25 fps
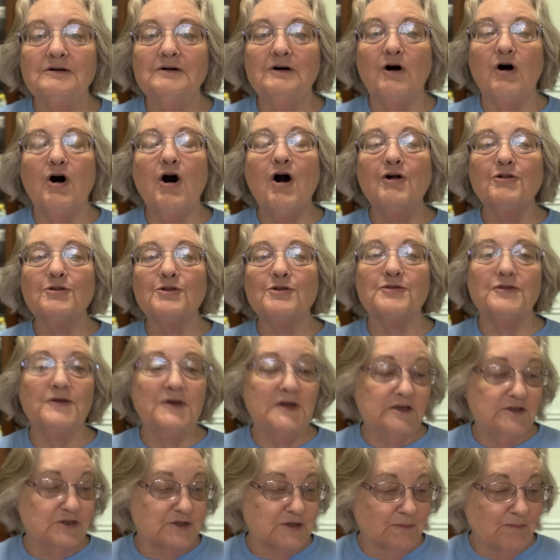All the
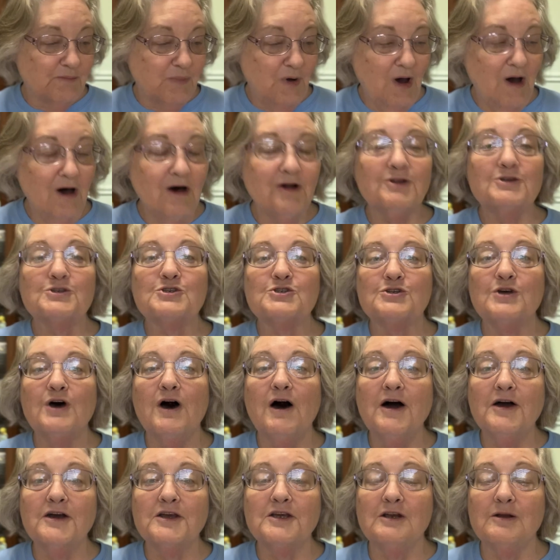things that Paul is
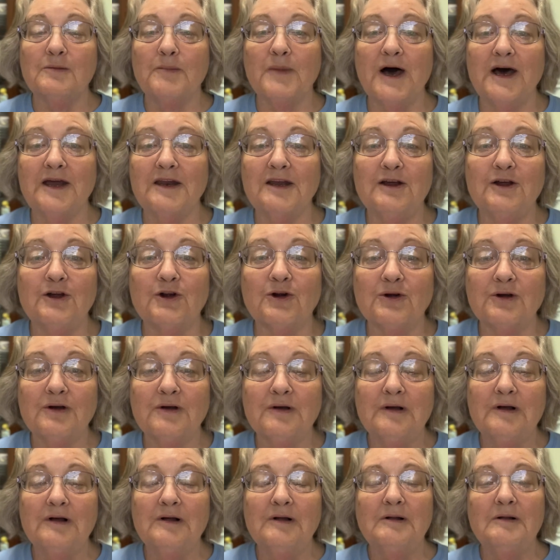talking about here,
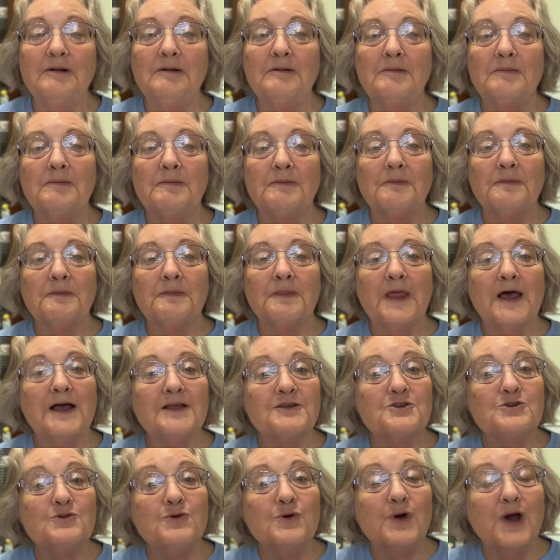
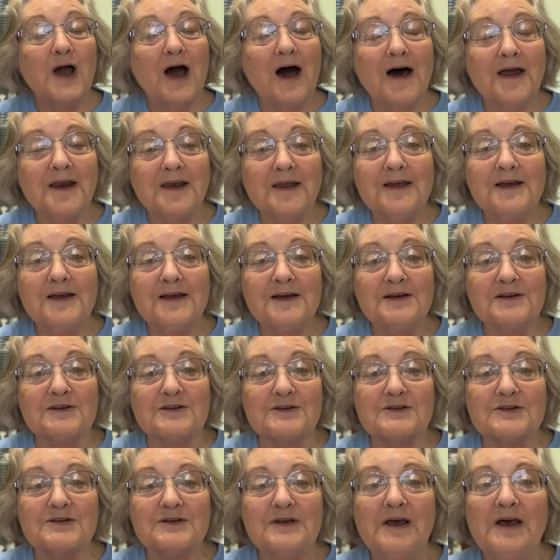that's who God
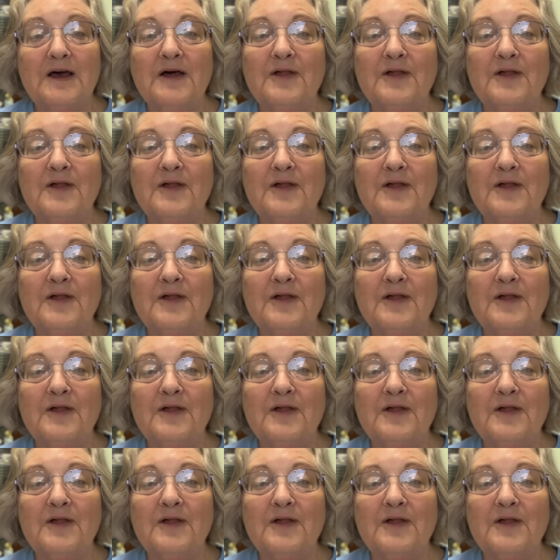is.